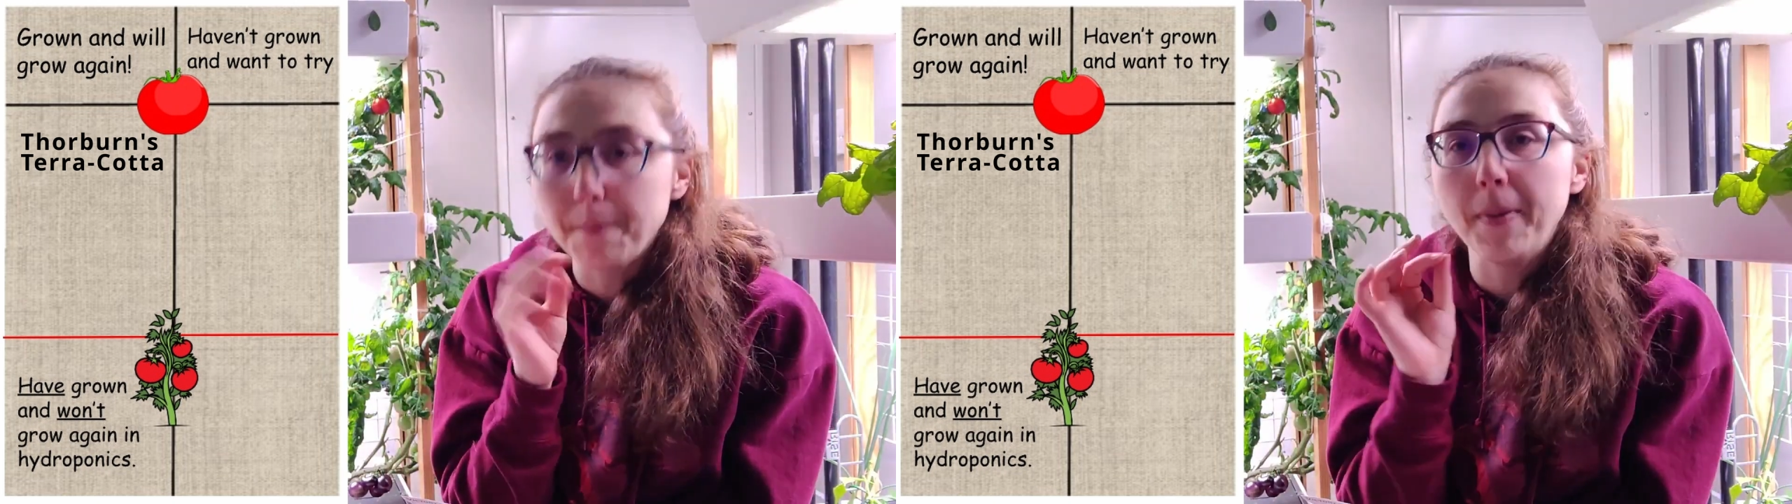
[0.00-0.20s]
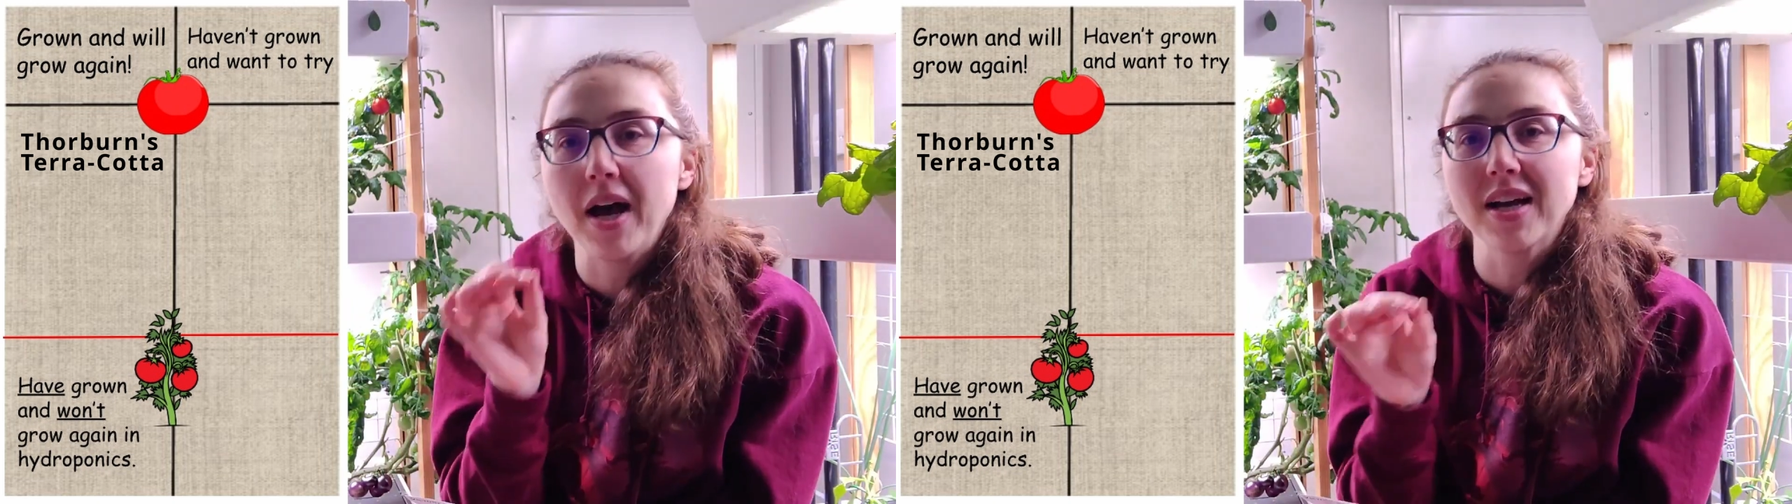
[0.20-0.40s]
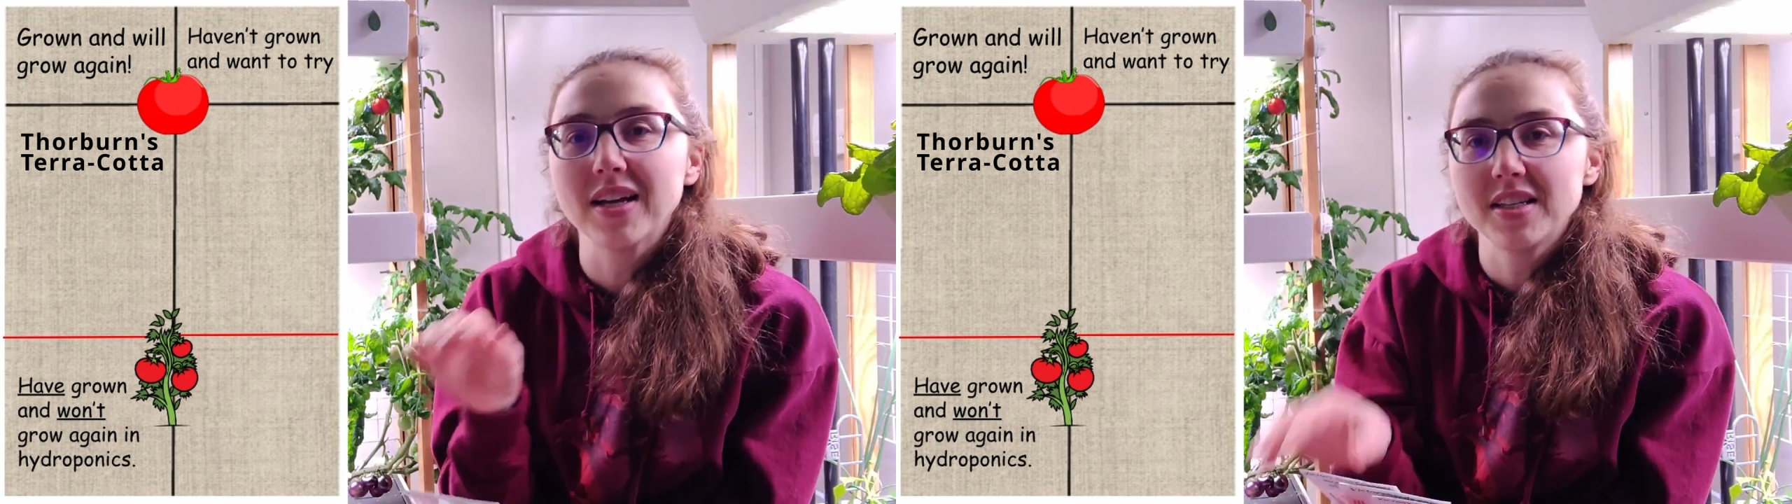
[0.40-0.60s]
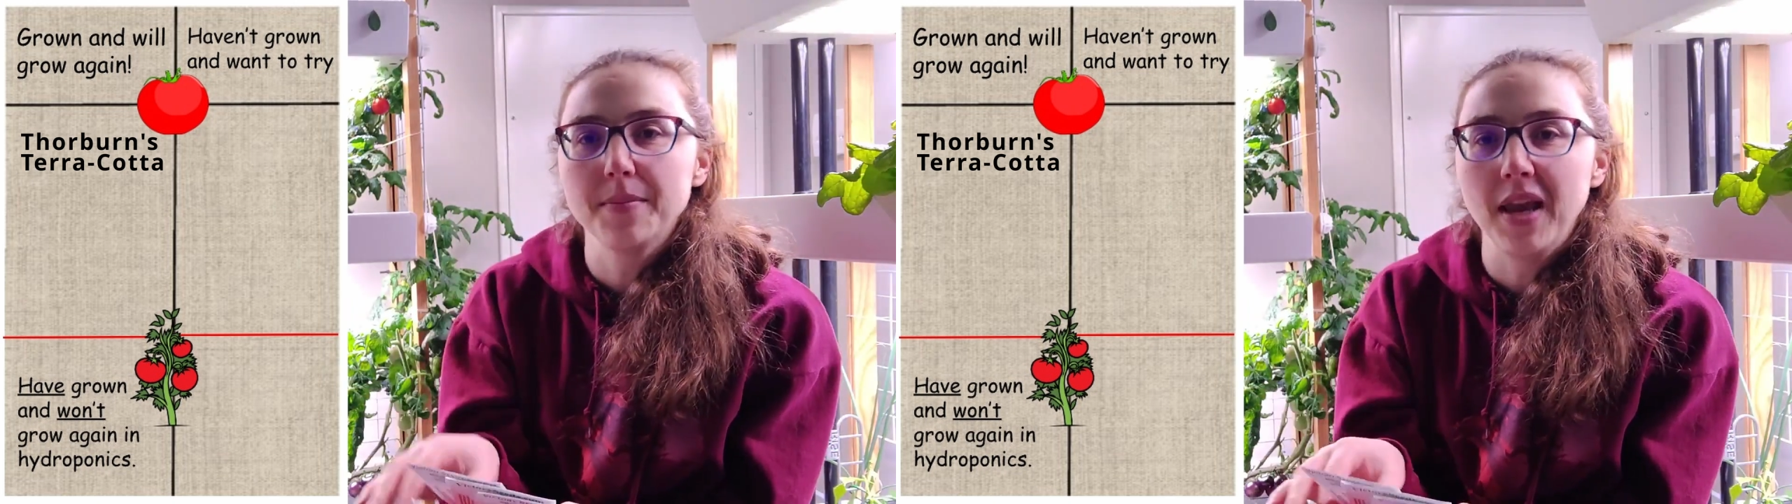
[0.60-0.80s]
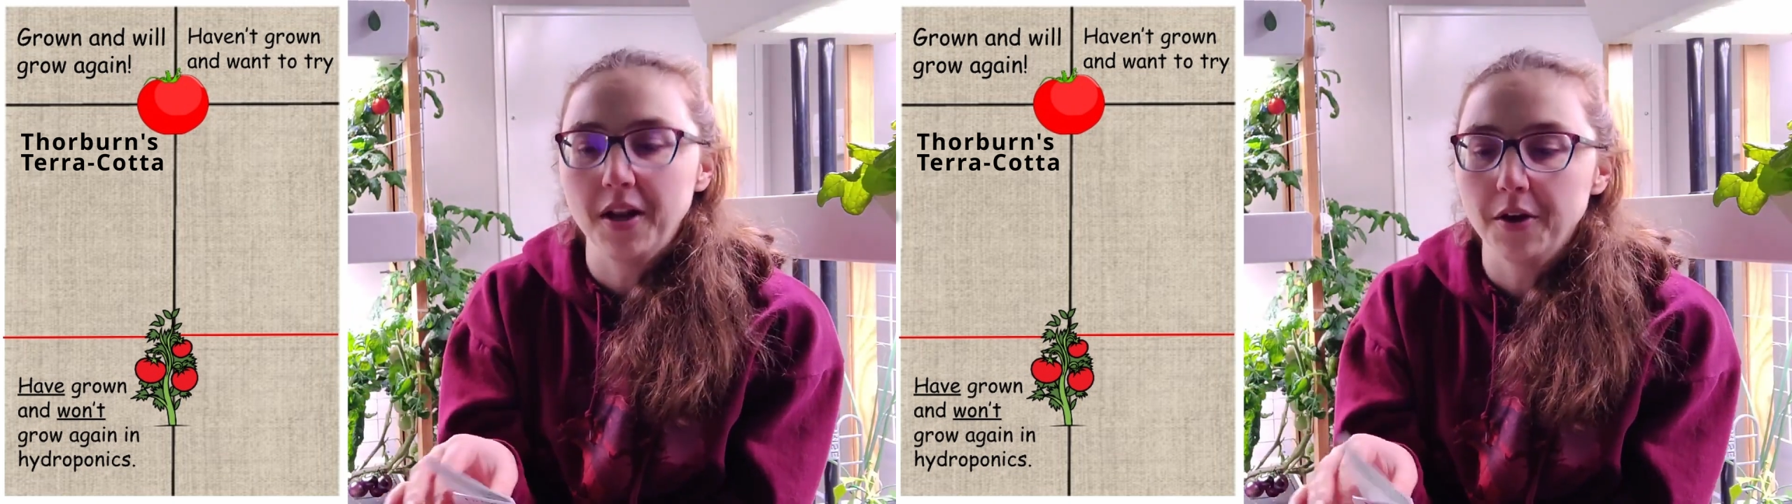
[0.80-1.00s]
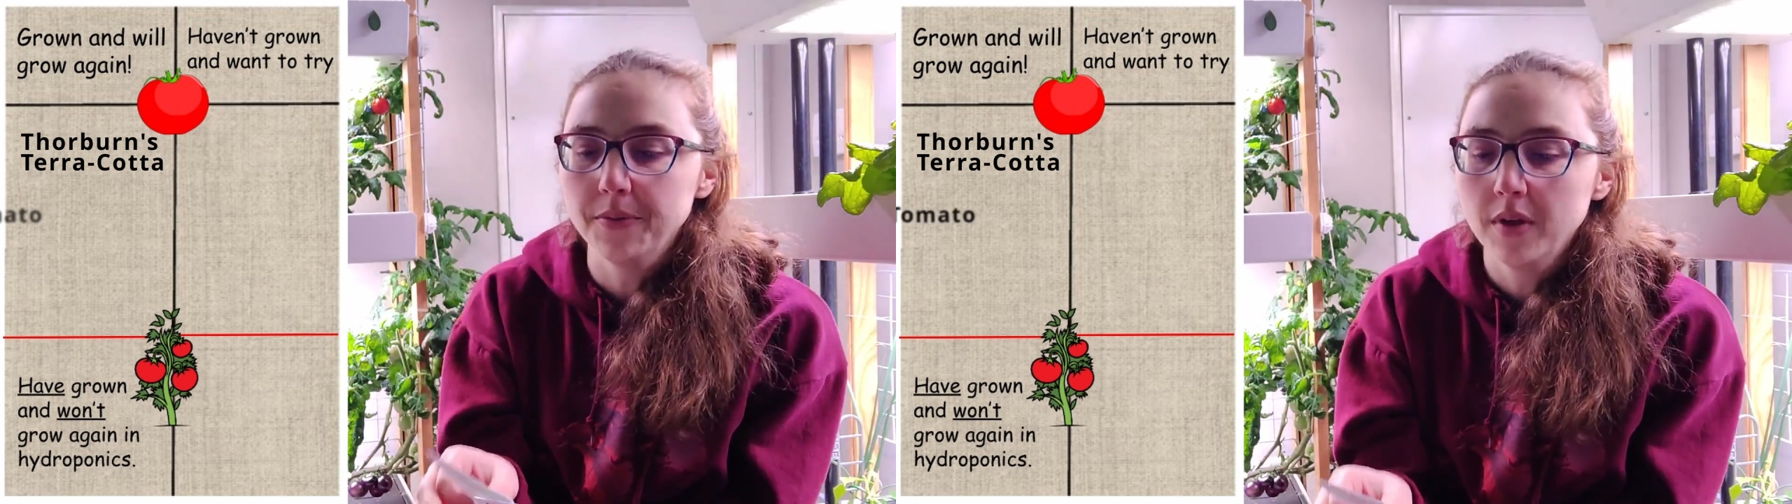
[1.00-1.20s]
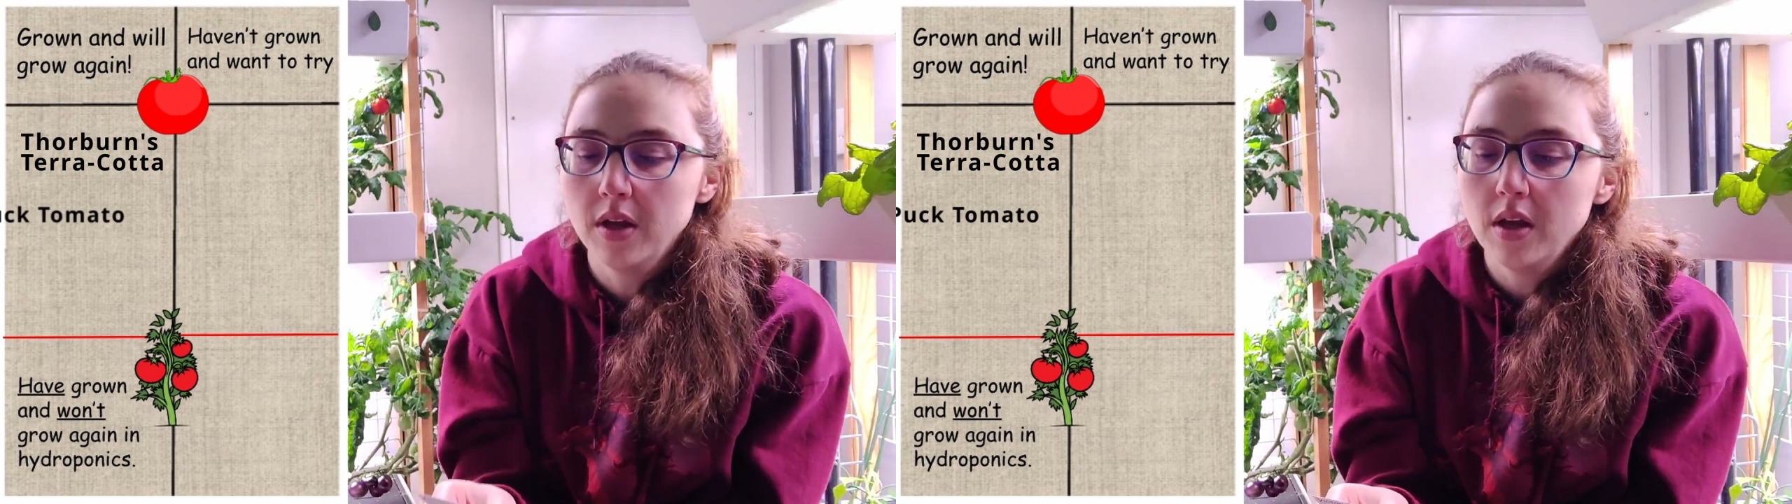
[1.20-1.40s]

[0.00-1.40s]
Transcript: the Puck tomato,